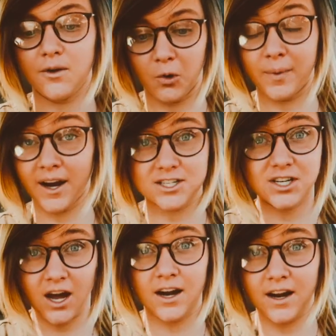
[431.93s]
oh my gosh,
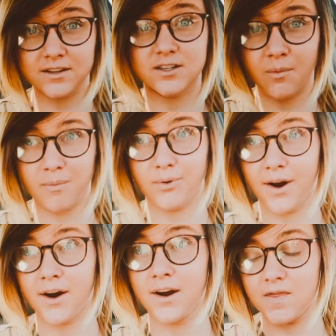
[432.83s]
God answered my
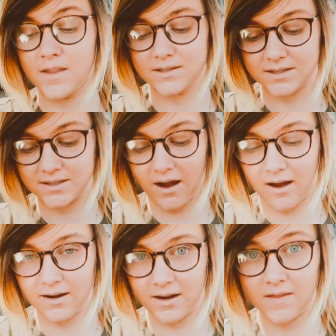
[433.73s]
prayer, and this is
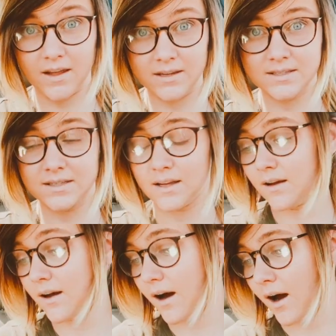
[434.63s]
God in this.
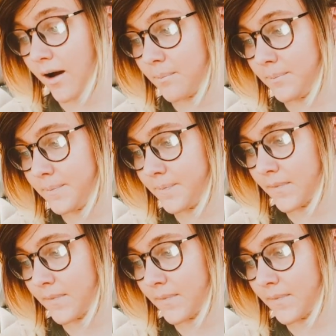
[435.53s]
I